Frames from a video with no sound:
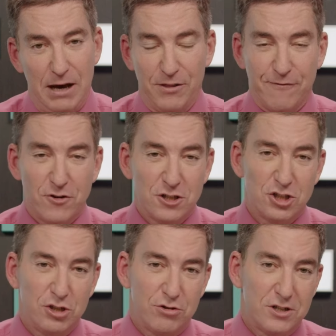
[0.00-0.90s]
Now, the
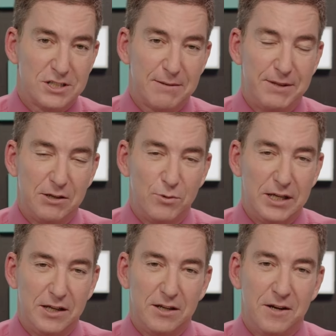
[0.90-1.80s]
first shooter is something
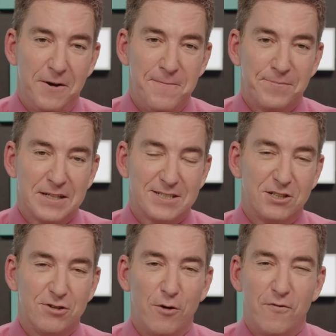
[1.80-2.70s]
we
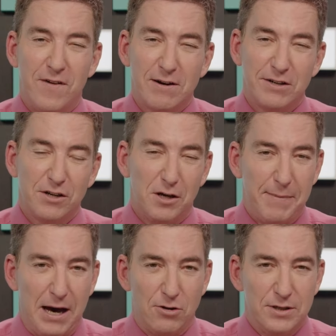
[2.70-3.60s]
still know very little
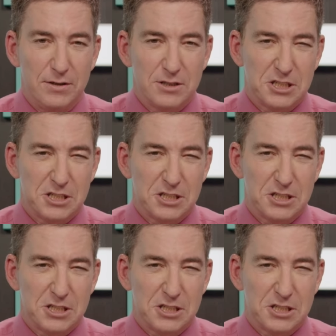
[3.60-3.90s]
about.